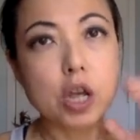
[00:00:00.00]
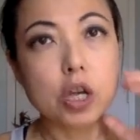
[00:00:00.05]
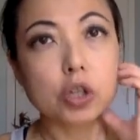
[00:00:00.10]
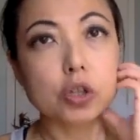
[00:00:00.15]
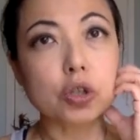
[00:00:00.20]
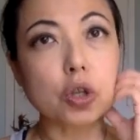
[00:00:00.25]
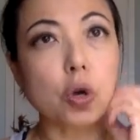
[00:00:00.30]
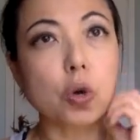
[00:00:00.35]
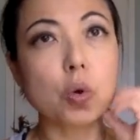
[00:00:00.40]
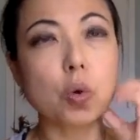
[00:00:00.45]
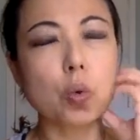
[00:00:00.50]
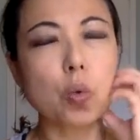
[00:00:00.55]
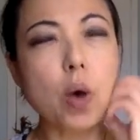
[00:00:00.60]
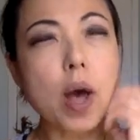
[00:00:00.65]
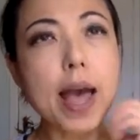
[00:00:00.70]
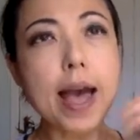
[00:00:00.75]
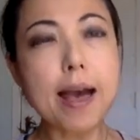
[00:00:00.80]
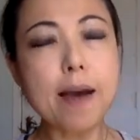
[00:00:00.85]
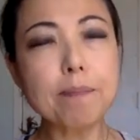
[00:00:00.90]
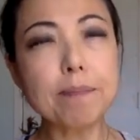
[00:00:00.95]
So what
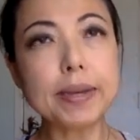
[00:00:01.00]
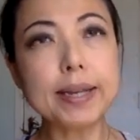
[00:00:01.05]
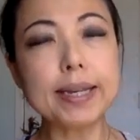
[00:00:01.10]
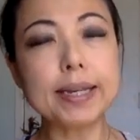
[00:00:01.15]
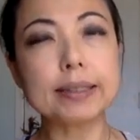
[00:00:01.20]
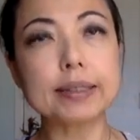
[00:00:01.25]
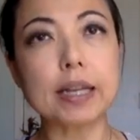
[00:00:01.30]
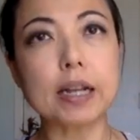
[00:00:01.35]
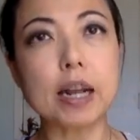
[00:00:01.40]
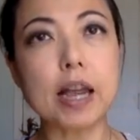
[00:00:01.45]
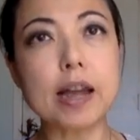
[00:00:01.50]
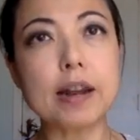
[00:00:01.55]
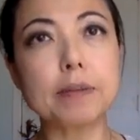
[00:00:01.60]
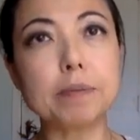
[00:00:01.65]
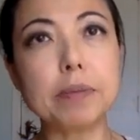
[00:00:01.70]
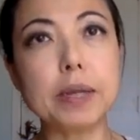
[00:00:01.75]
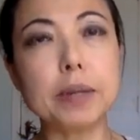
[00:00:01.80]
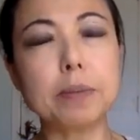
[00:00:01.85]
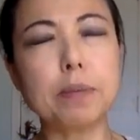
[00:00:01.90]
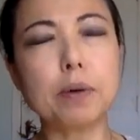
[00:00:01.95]
happened is a lot of
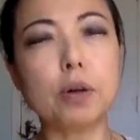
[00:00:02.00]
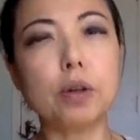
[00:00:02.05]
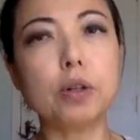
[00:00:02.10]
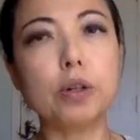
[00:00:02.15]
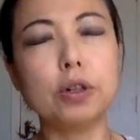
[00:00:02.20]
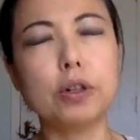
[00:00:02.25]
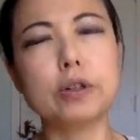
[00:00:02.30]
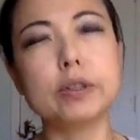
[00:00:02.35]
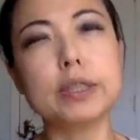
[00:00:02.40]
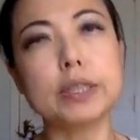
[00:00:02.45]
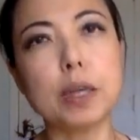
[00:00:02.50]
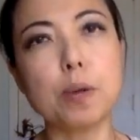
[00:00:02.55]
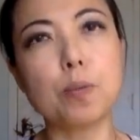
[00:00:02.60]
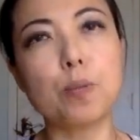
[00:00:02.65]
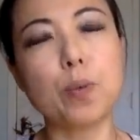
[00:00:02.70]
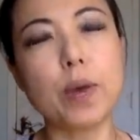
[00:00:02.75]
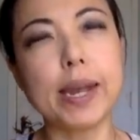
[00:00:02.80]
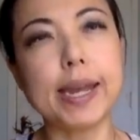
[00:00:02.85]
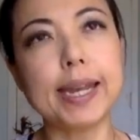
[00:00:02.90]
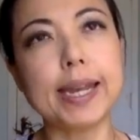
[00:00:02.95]
people lose some
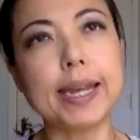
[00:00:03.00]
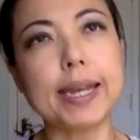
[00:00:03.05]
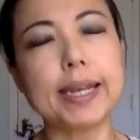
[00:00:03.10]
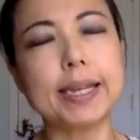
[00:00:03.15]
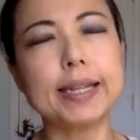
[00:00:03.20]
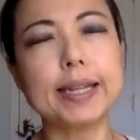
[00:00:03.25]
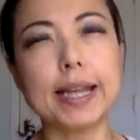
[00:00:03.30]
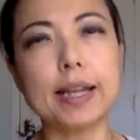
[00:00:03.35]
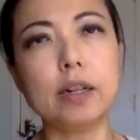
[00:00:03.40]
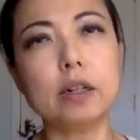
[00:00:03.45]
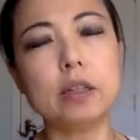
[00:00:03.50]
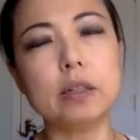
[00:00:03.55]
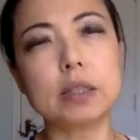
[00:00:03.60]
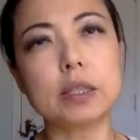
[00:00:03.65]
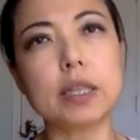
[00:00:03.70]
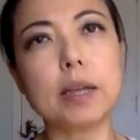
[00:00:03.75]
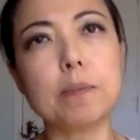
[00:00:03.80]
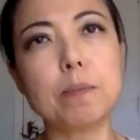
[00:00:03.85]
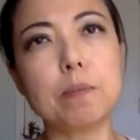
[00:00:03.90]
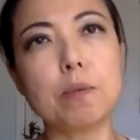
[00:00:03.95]
weight, then lose
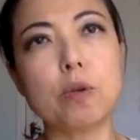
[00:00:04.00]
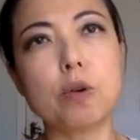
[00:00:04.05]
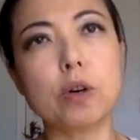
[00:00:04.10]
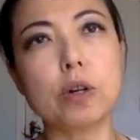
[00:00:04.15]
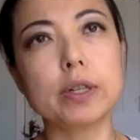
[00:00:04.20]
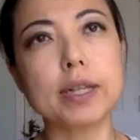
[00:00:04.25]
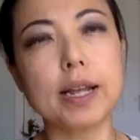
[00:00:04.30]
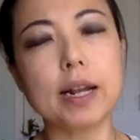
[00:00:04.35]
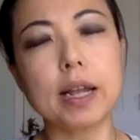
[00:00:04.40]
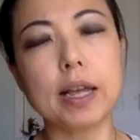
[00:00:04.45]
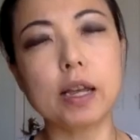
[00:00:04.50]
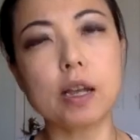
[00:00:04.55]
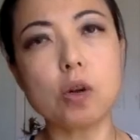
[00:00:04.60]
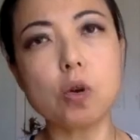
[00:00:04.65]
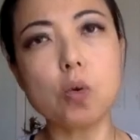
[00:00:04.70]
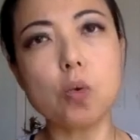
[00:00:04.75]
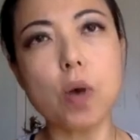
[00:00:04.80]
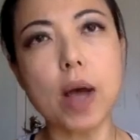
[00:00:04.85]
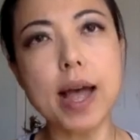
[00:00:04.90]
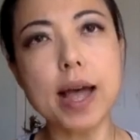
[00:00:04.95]
some more. They're like,
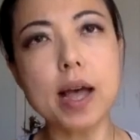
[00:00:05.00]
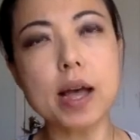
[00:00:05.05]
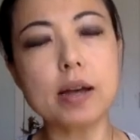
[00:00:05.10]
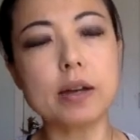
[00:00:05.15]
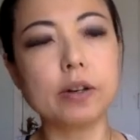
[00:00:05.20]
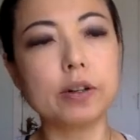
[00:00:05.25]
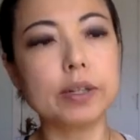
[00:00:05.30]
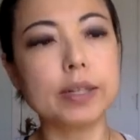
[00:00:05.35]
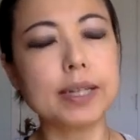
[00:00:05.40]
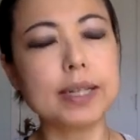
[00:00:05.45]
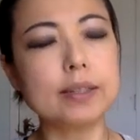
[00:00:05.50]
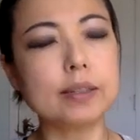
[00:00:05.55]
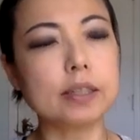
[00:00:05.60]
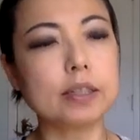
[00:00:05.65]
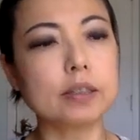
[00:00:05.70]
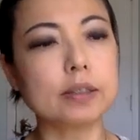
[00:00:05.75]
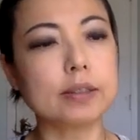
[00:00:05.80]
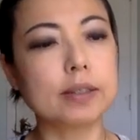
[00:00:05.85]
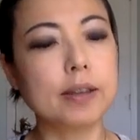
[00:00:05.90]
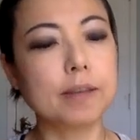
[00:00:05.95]
oh wow, this
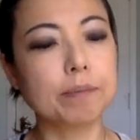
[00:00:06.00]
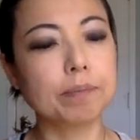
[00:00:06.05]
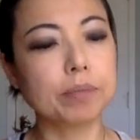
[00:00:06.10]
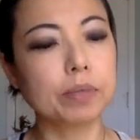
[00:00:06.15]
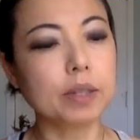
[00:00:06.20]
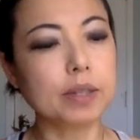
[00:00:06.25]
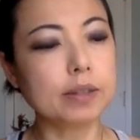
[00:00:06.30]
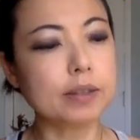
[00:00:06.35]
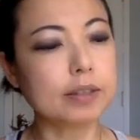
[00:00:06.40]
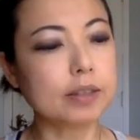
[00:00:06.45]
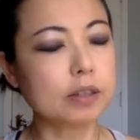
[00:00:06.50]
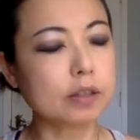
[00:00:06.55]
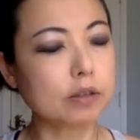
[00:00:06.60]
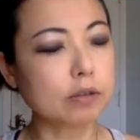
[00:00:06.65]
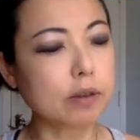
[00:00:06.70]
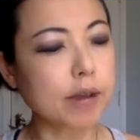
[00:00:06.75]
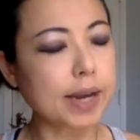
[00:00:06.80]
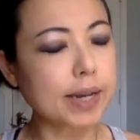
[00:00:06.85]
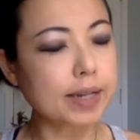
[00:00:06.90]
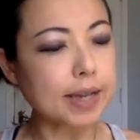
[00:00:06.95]
is
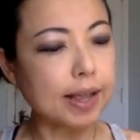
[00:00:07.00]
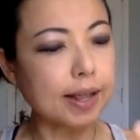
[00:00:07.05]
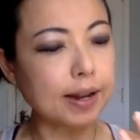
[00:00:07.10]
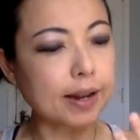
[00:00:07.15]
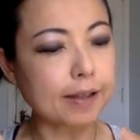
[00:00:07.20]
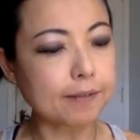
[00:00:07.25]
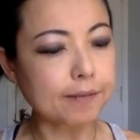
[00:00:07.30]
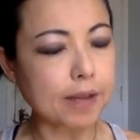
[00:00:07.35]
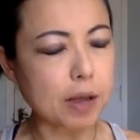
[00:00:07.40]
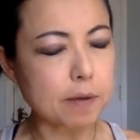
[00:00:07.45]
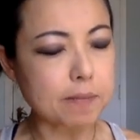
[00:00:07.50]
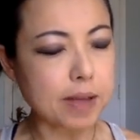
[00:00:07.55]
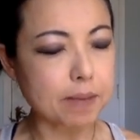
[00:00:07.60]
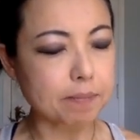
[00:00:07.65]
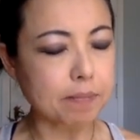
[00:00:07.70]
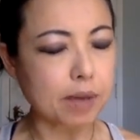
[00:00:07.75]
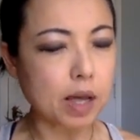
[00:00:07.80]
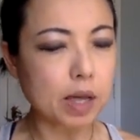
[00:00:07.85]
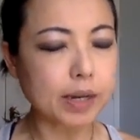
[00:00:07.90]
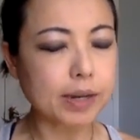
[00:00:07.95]
great. I love how my
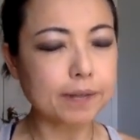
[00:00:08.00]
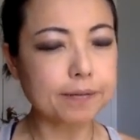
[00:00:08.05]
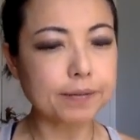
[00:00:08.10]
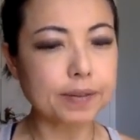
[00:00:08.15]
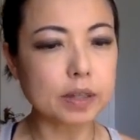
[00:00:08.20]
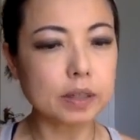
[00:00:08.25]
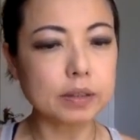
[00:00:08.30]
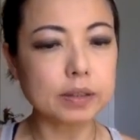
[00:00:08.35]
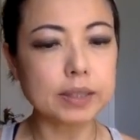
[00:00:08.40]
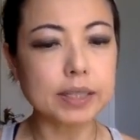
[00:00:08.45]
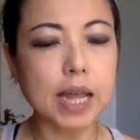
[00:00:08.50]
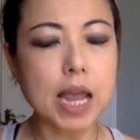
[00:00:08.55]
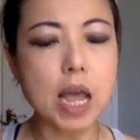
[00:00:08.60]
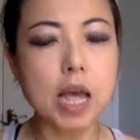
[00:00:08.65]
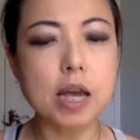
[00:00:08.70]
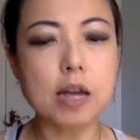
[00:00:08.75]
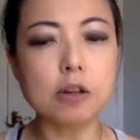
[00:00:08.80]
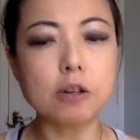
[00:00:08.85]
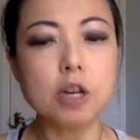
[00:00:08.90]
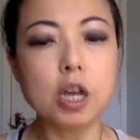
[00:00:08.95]
body feels
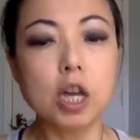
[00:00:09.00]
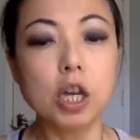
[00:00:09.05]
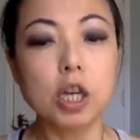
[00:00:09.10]
now.